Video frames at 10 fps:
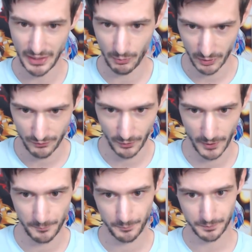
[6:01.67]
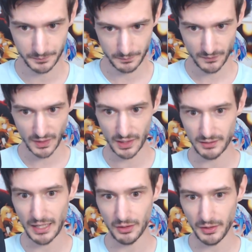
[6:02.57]
work for.
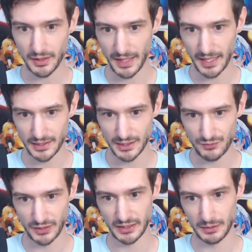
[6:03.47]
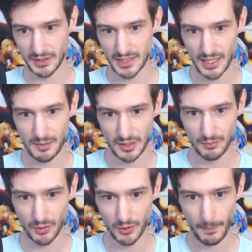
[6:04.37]
Not only that, he is friendly with the same
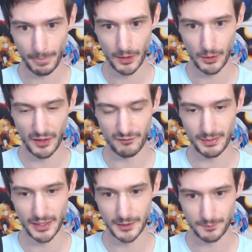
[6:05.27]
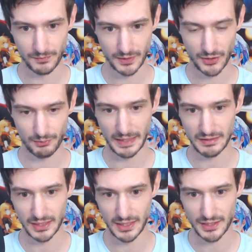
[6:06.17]
people who have been
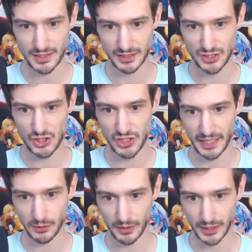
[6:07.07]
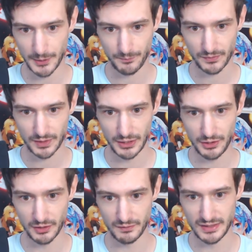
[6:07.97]
threatening us since January he
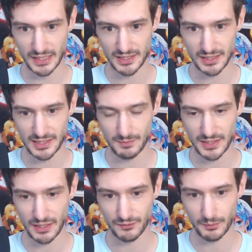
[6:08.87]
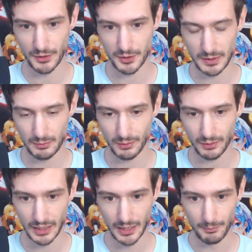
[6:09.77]
could have distanced himself from those
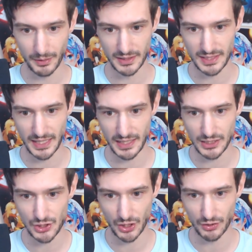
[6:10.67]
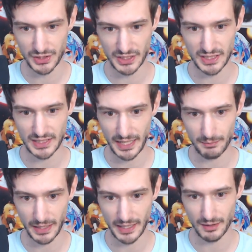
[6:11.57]
people, but instead he chose to
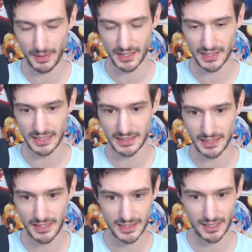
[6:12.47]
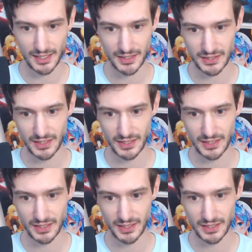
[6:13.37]
stand by them as they did that to us.